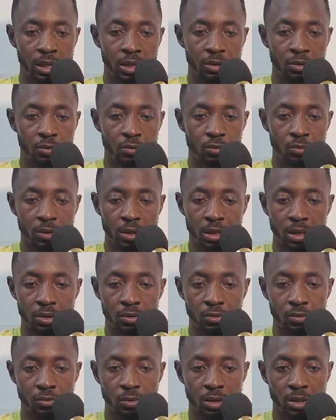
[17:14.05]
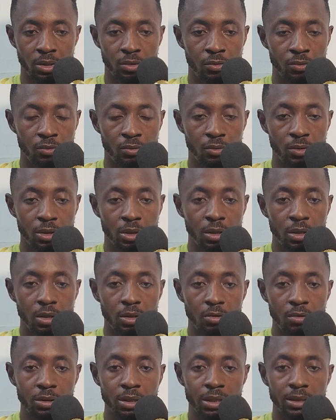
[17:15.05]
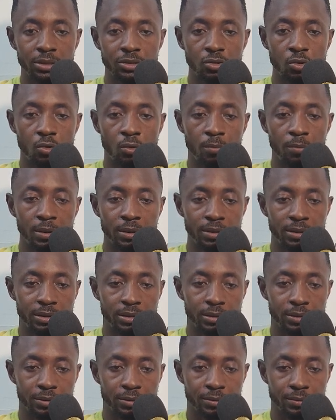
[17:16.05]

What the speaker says: you? Look at this whole place.